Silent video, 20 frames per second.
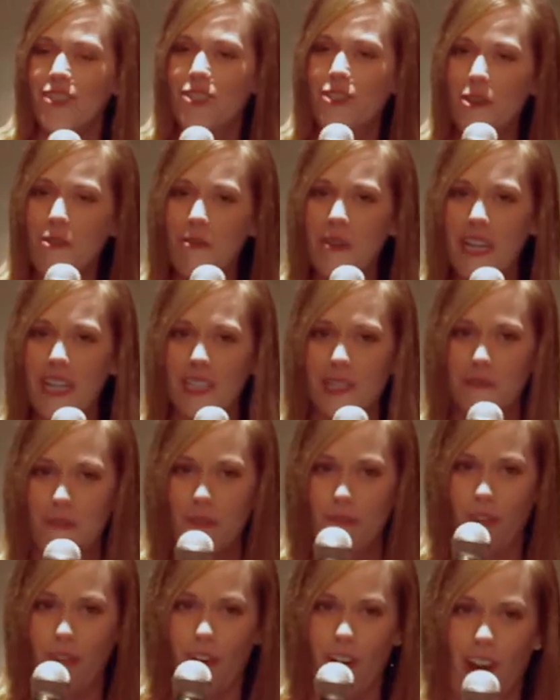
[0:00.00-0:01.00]
two weeks
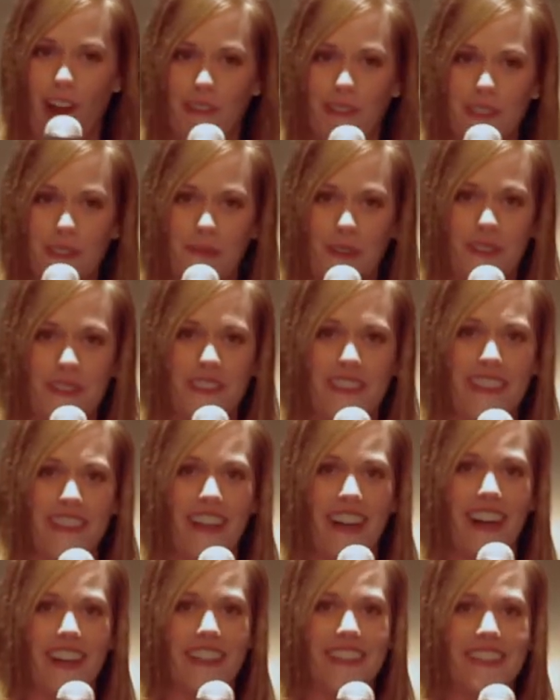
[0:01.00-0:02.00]
before I was supposed to
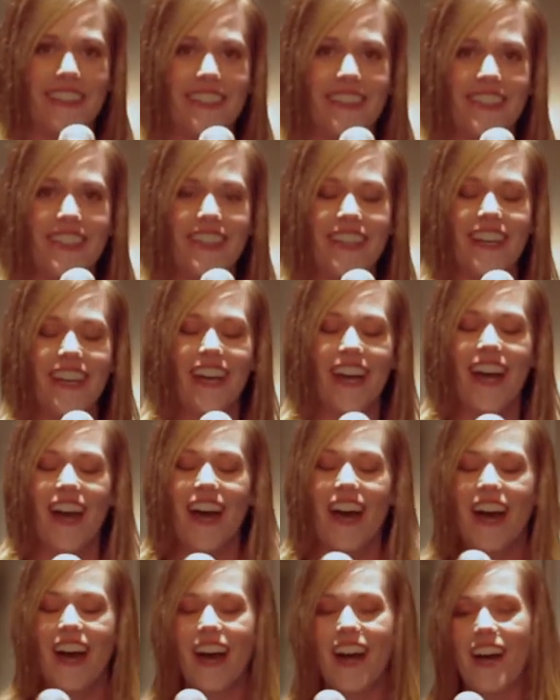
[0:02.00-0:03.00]
launch.
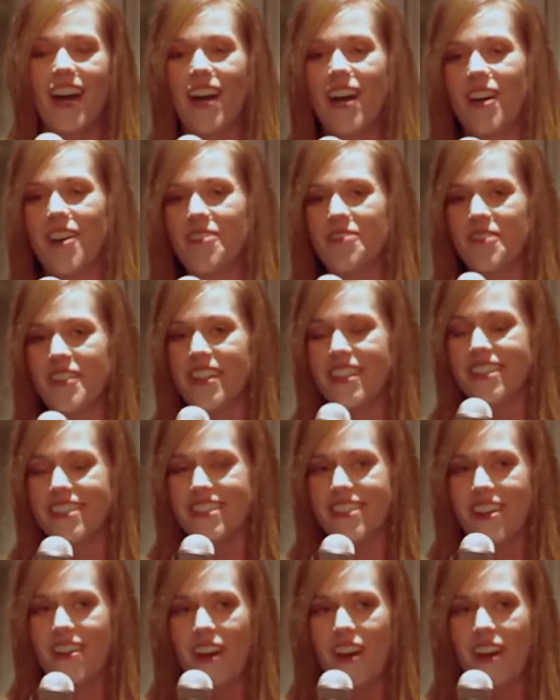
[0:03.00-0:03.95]
Um, so